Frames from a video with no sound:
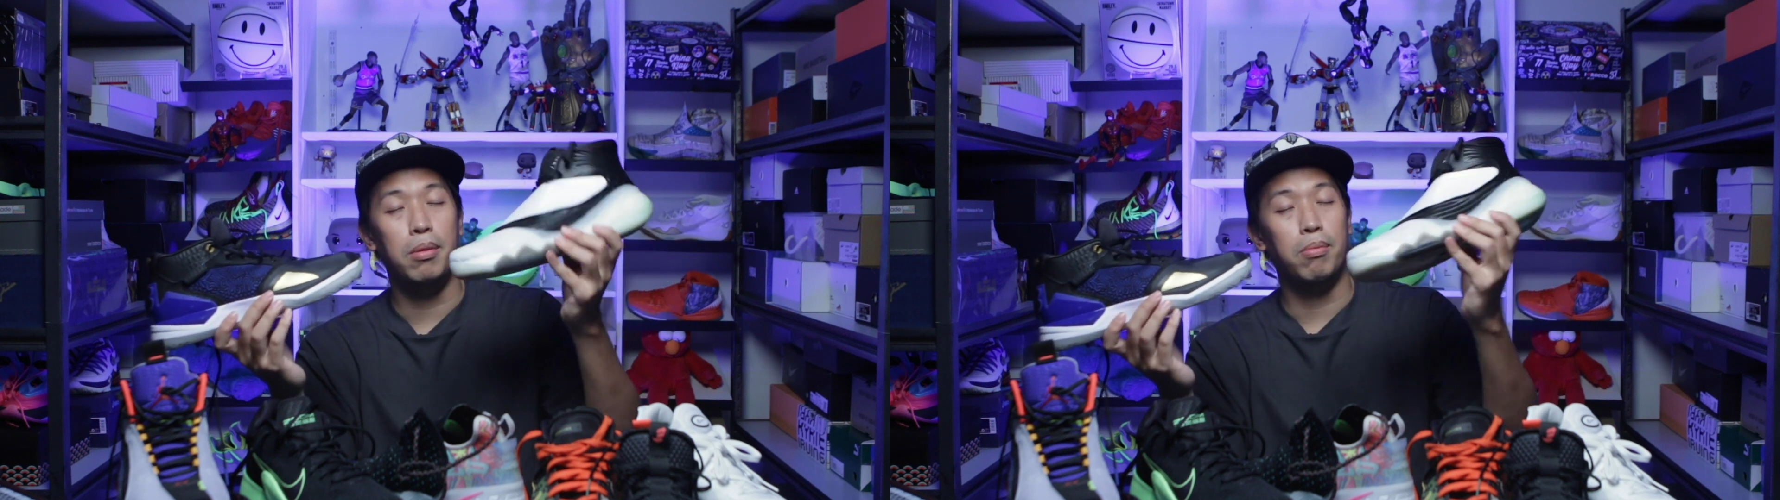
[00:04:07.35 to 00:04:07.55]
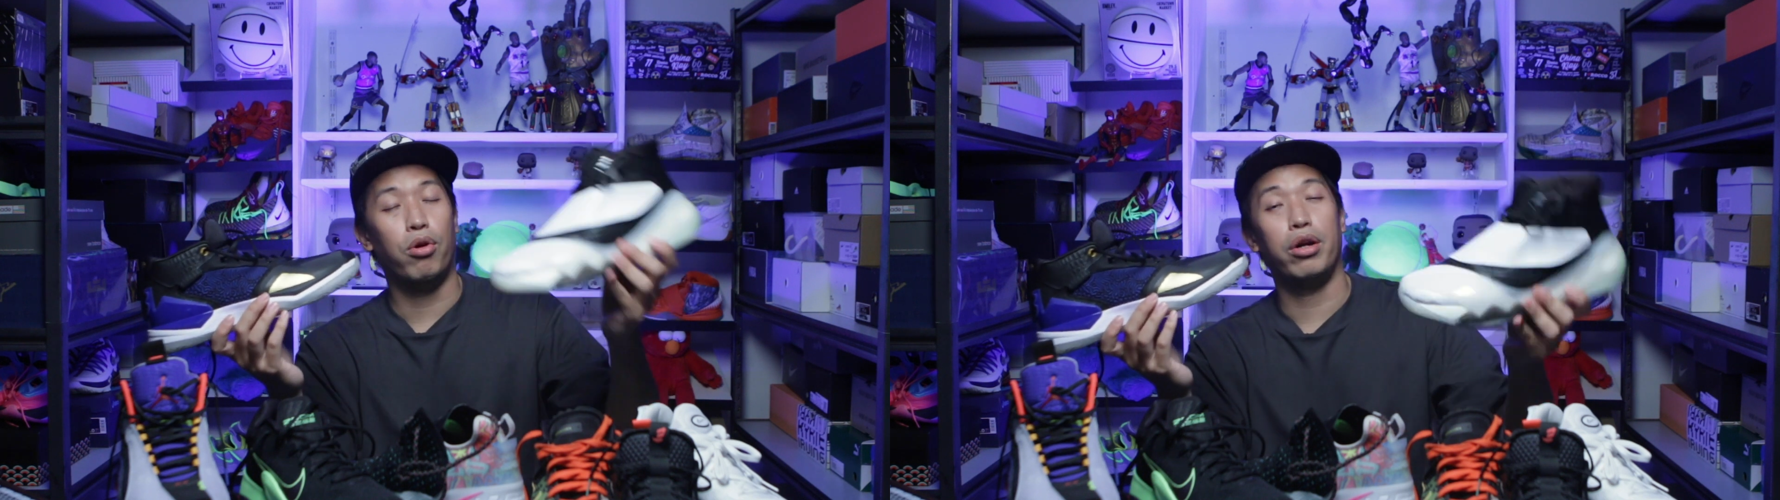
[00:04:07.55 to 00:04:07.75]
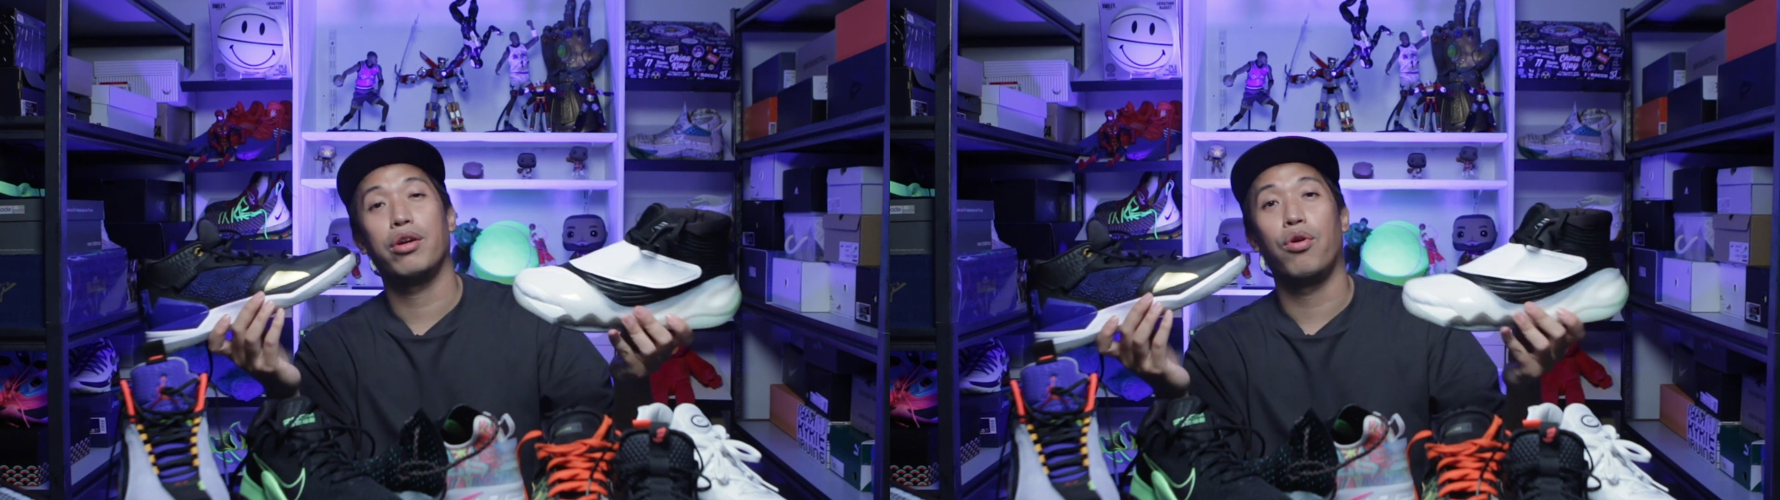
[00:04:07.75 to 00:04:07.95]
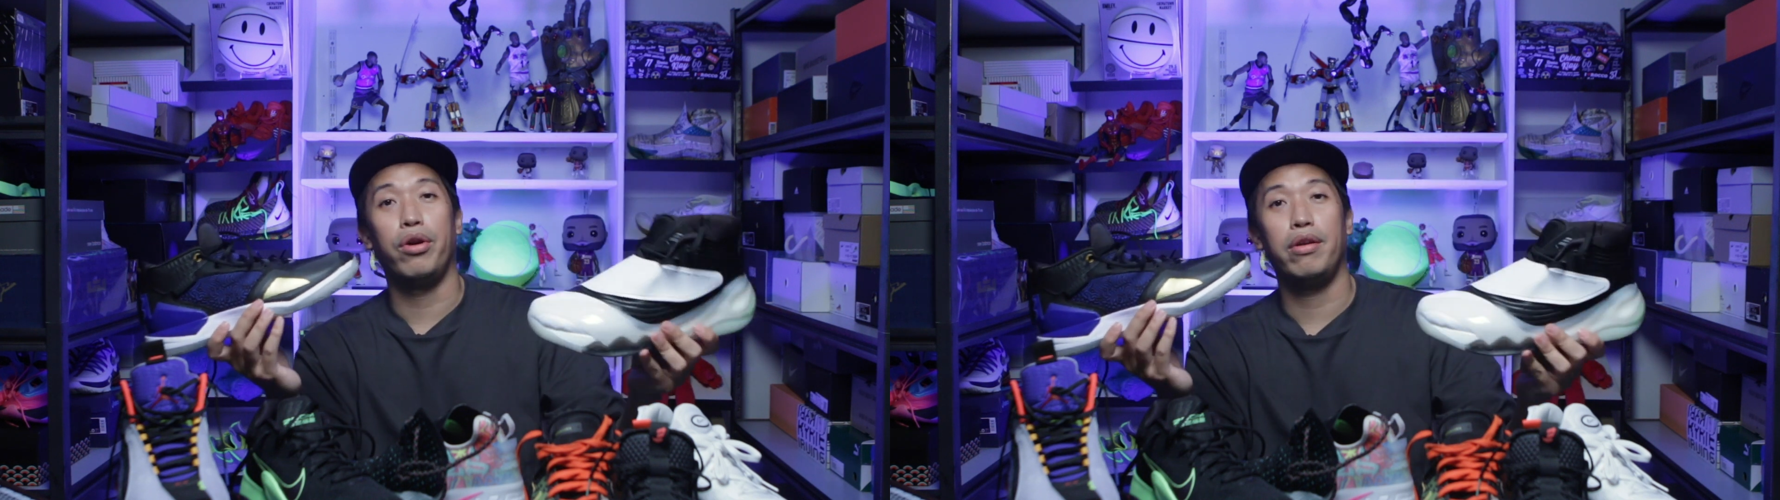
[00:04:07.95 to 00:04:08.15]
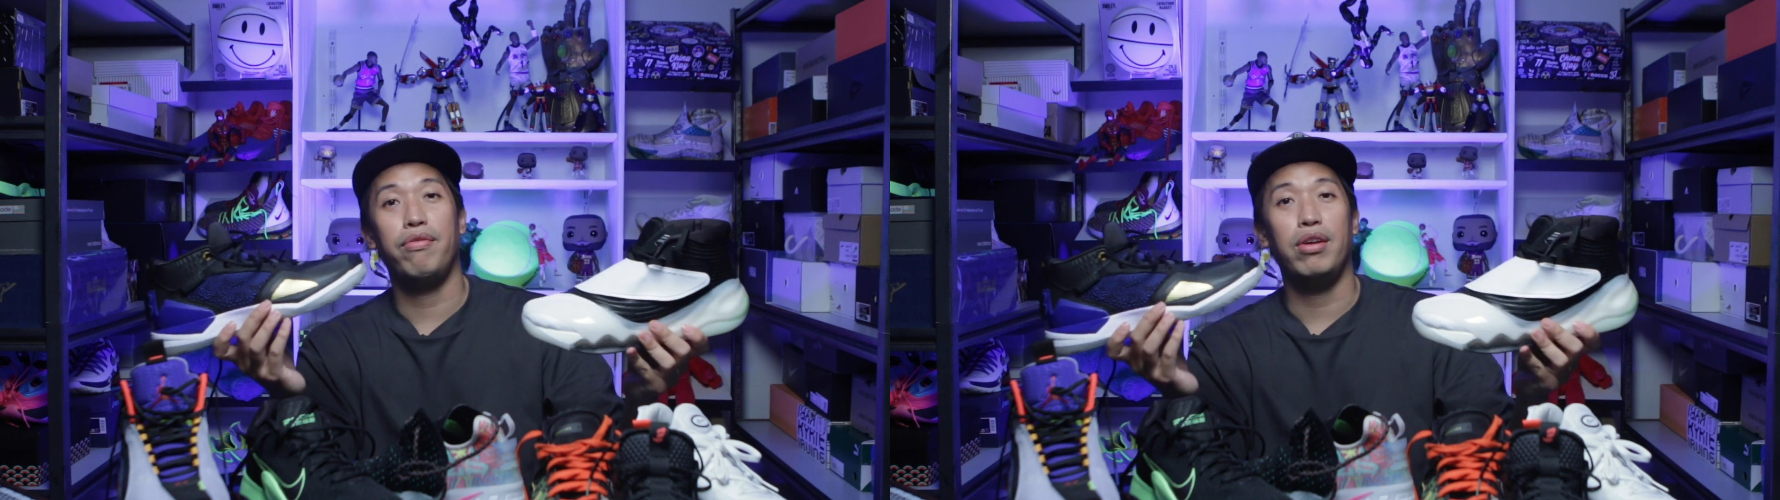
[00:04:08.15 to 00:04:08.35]
and more
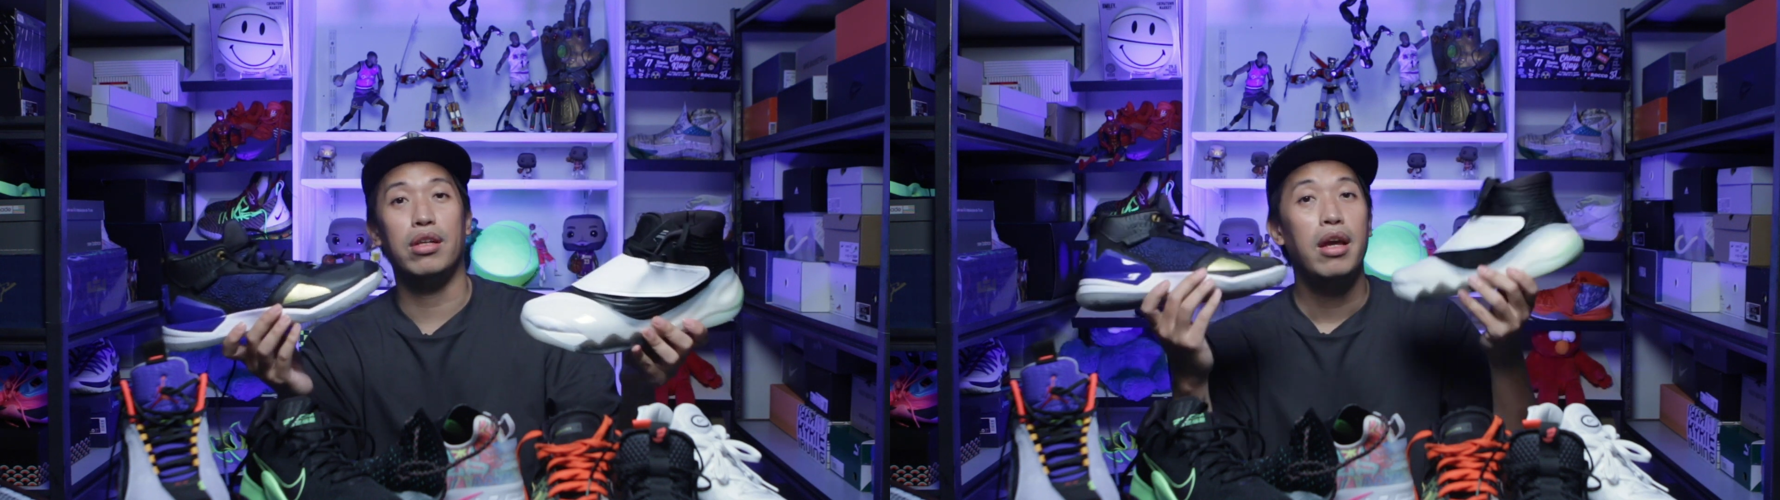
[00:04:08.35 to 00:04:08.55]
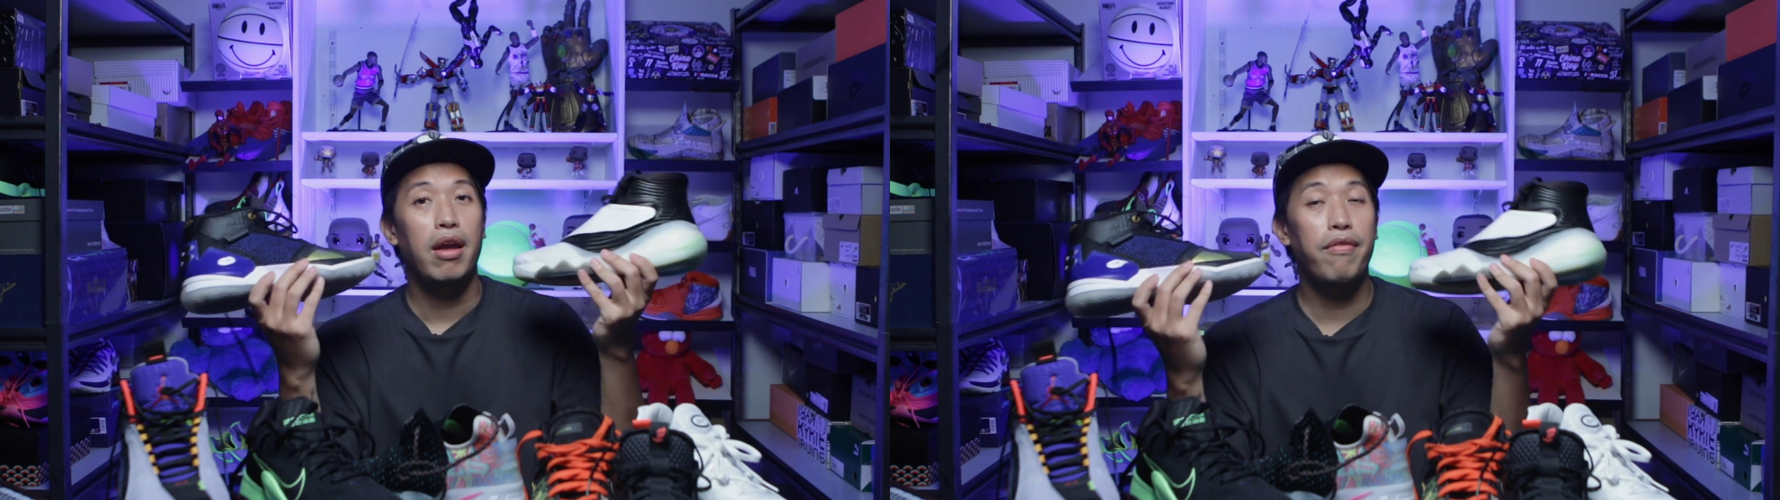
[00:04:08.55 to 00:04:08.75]
court feel